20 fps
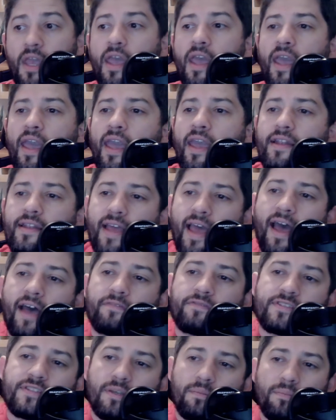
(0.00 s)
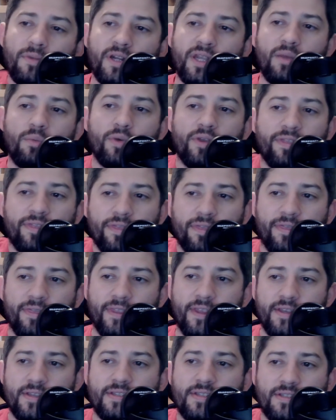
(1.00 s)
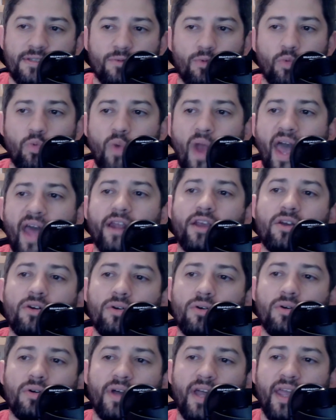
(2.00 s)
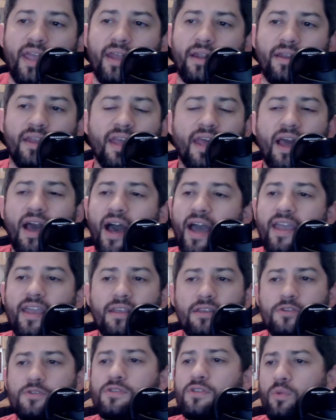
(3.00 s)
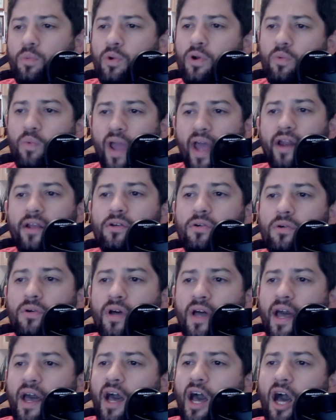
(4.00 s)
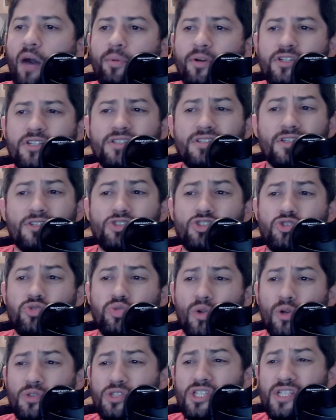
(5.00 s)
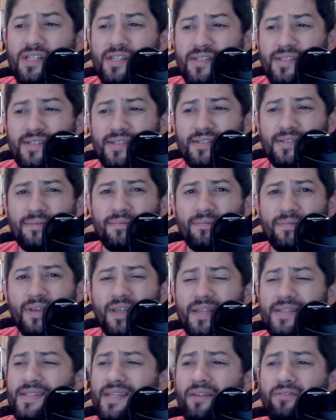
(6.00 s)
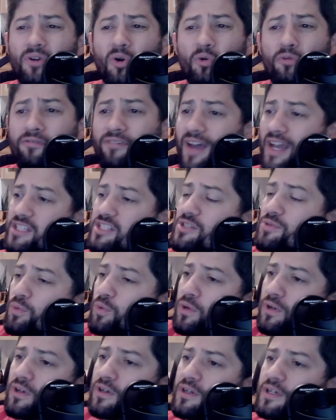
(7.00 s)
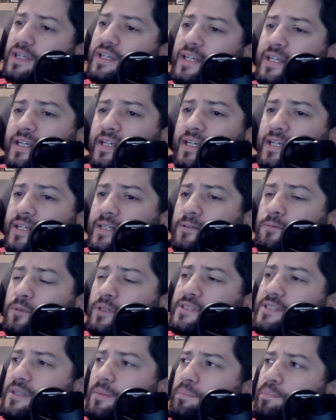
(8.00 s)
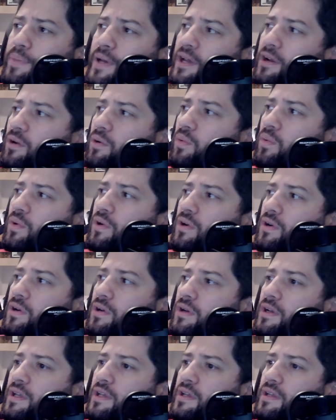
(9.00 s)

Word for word: And to have somebody with this radical, and I hate using the word radical. How about just atrocious? That's kind of an old-fashioned word. What's a better word?